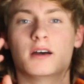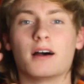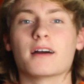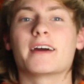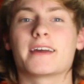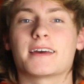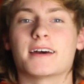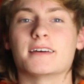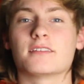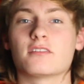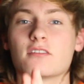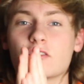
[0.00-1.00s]
Alright
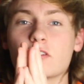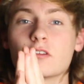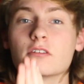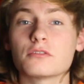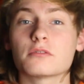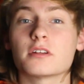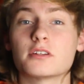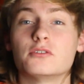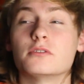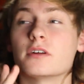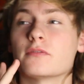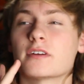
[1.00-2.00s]
guys, so those are the
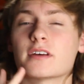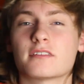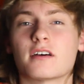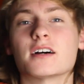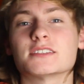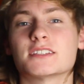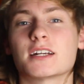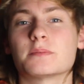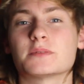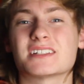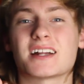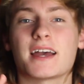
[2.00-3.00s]
two different exhaust
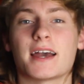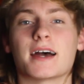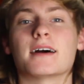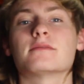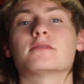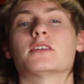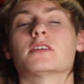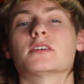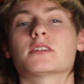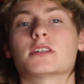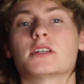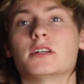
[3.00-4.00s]
setups that I have
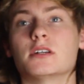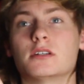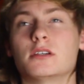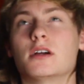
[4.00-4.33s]
currently,